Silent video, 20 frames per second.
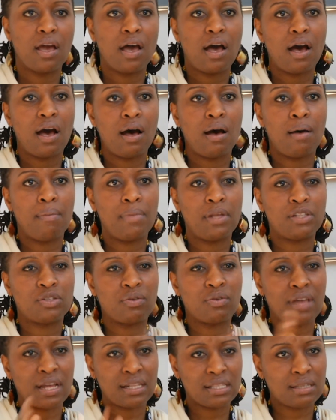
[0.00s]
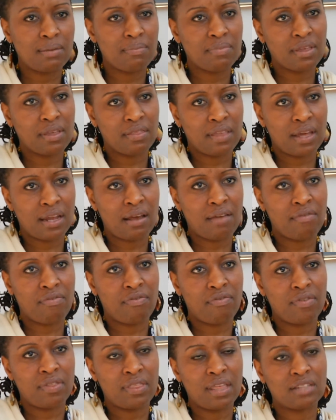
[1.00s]
Um, and so that's something that I've,
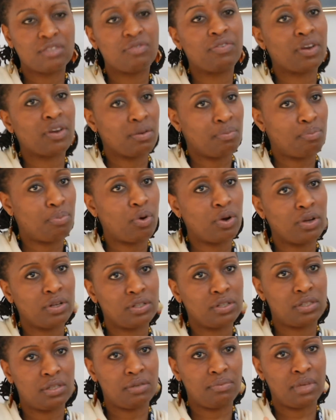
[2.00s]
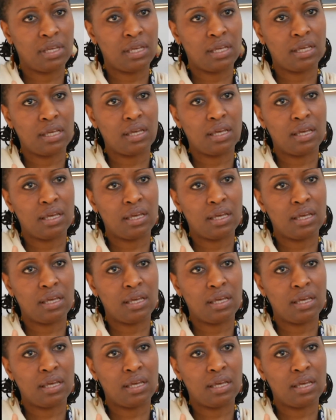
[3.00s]
that's very important to me